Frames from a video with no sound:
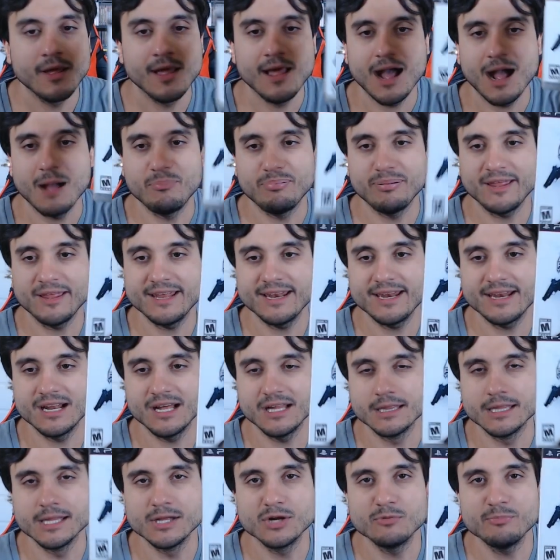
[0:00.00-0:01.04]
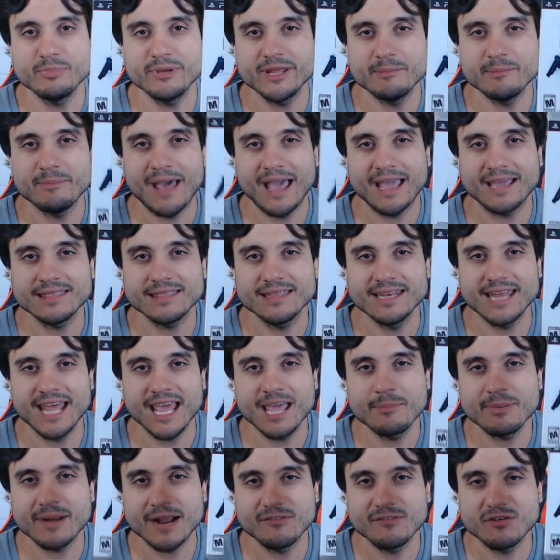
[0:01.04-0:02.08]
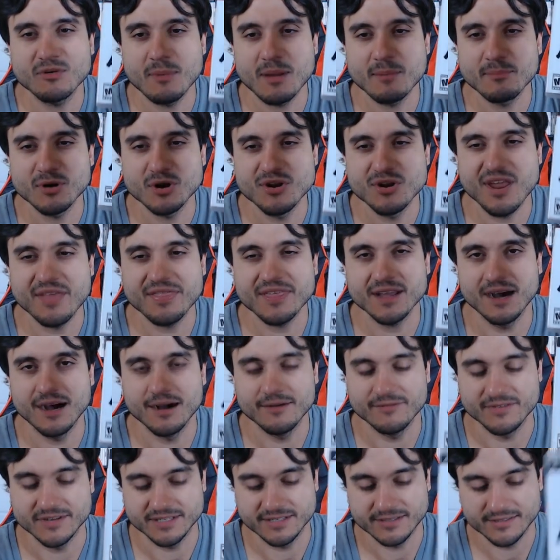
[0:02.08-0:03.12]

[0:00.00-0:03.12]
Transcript: I played it a little bit back in the day, but I remember nothing of it.